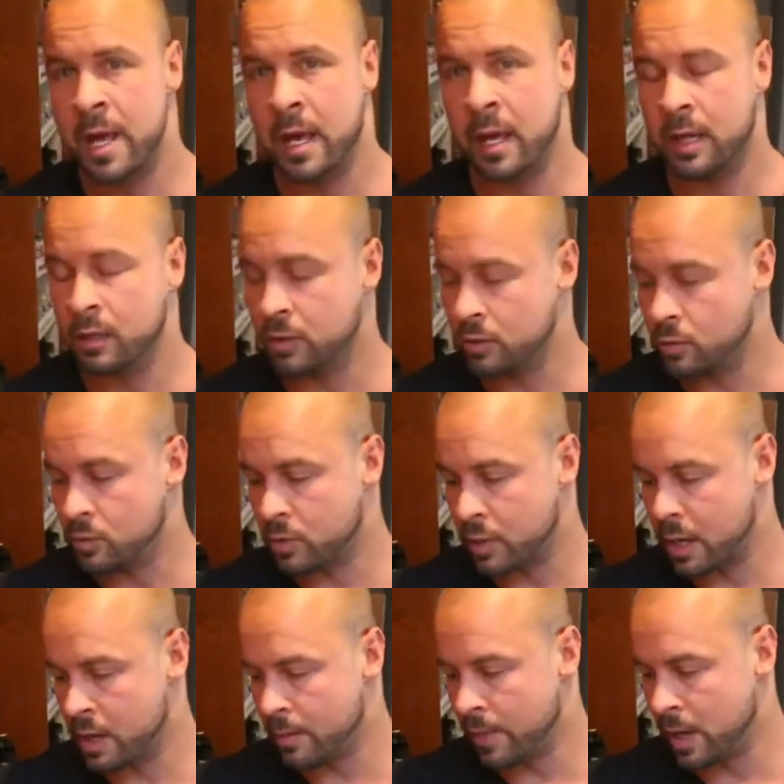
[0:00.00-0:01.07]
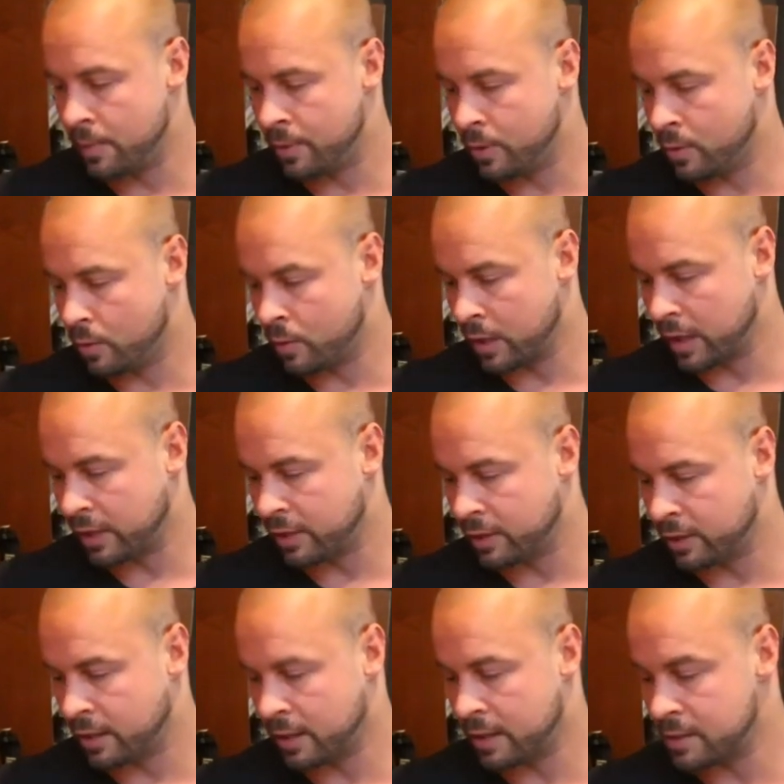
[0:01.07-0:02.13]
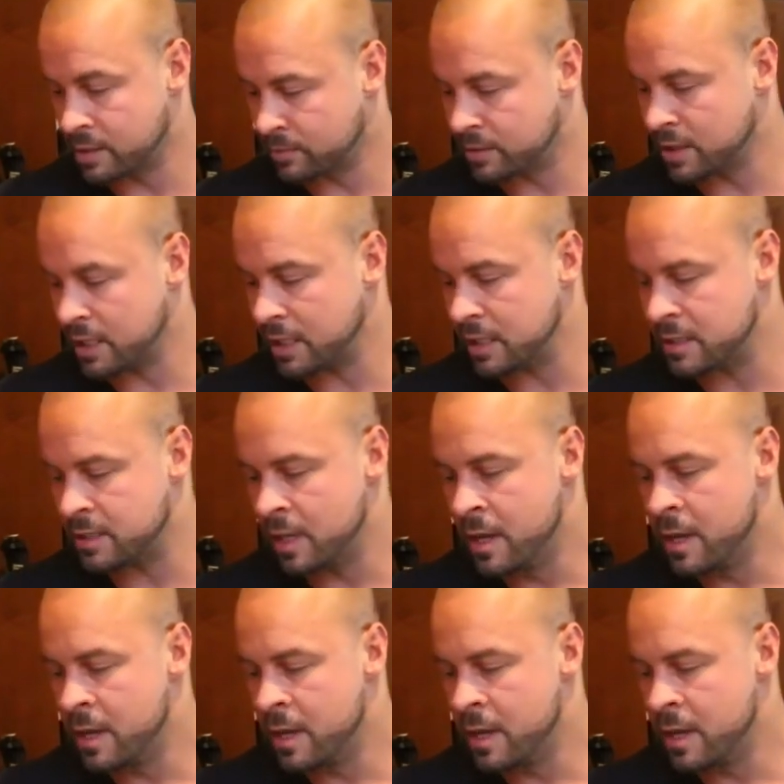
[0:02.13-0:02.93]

and you will come up with uh, some studies